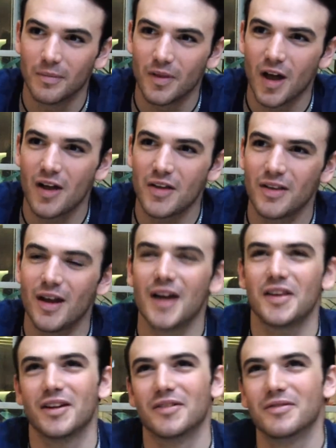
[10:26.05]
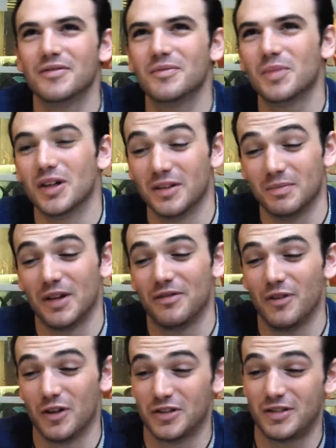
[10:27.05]
I did it, but my
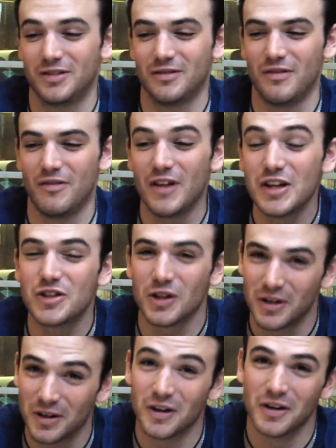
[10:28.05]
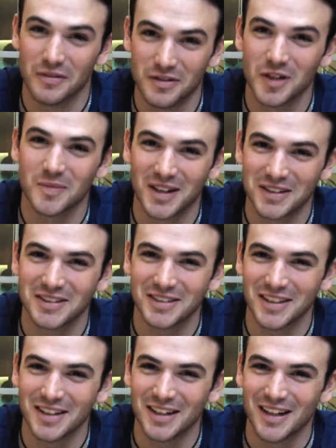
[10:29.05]
first feature horror film, I should
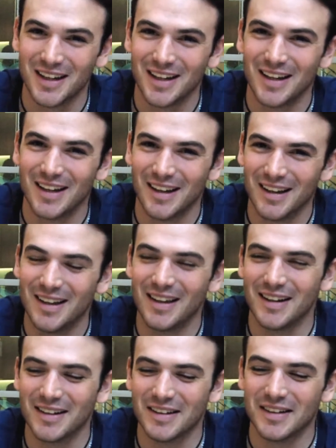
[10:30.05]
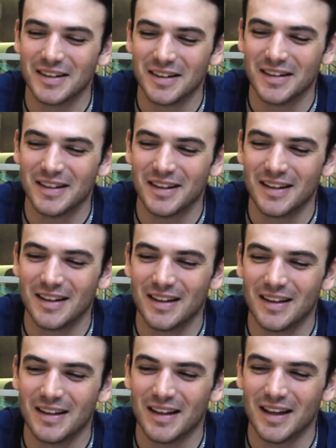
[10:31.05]
say.
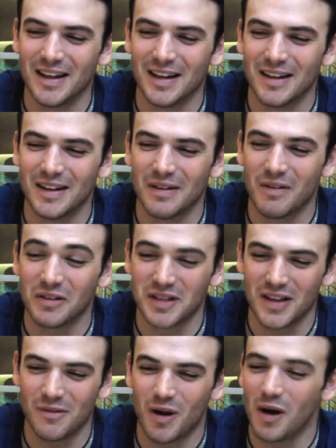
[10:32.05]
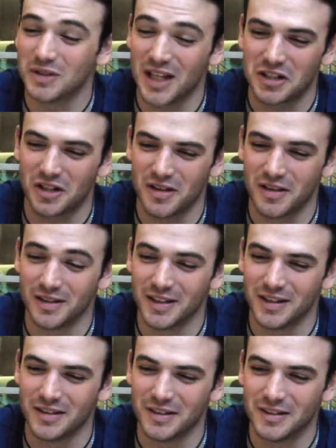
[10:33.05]
And where I was actually the
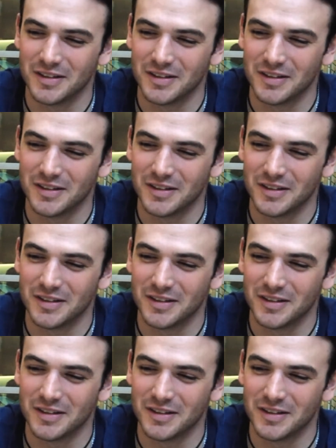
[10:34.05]
lead.